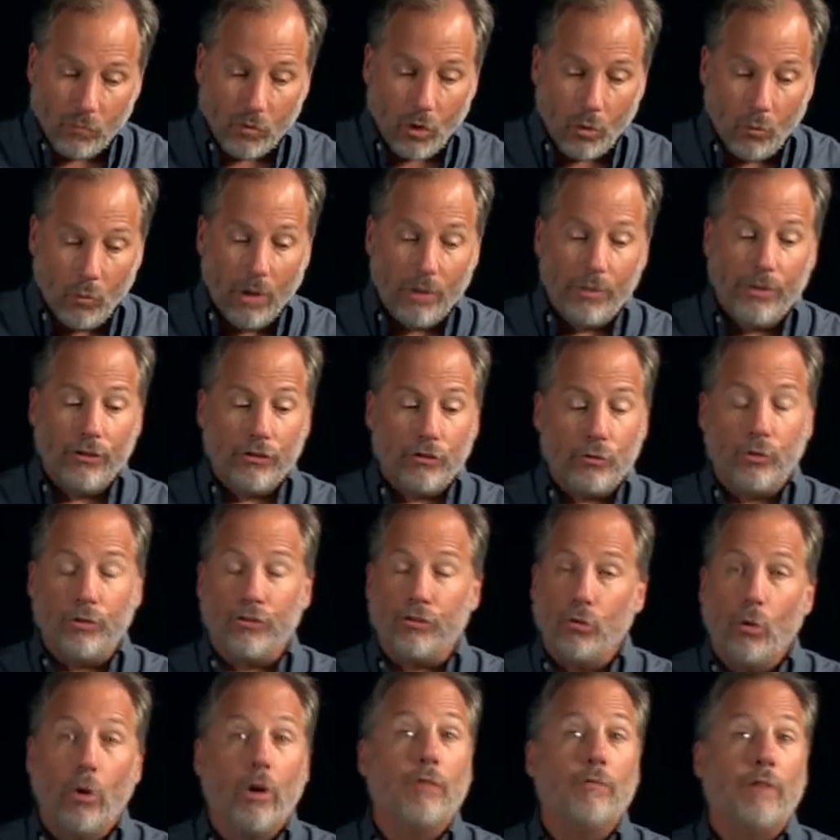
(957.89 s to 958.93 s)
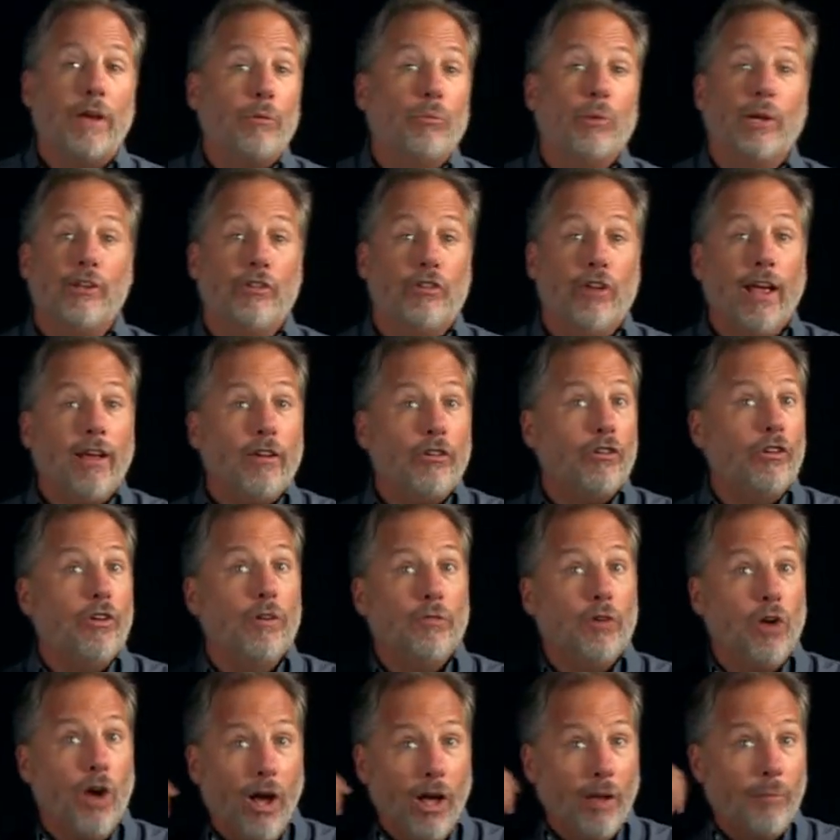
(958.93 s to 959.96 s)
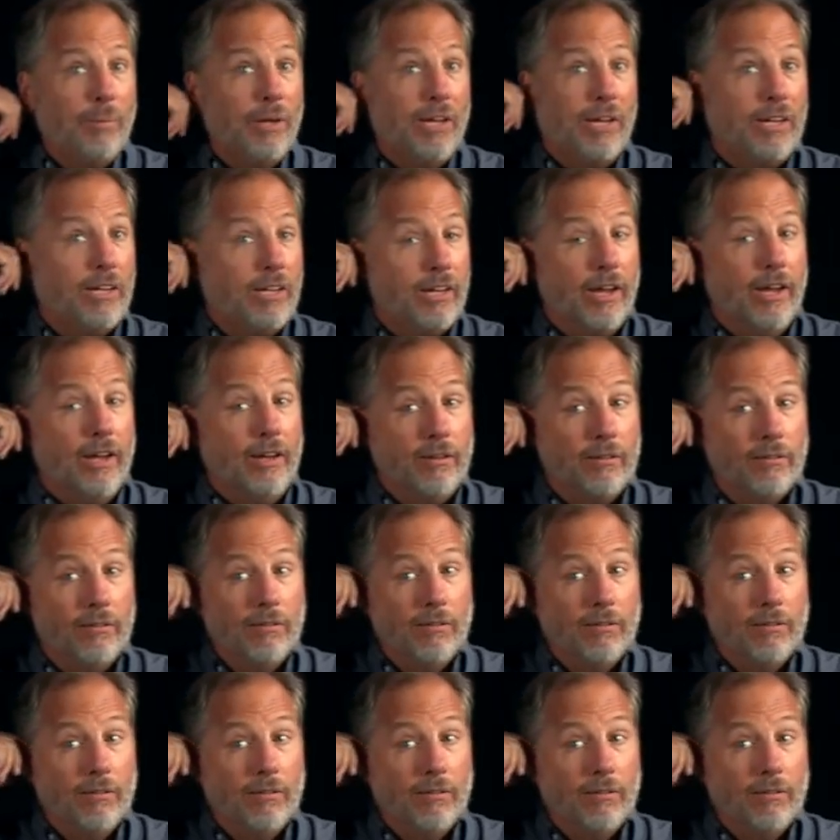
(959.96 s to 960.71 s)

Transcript: Well, this was sort of a rejection of God being king.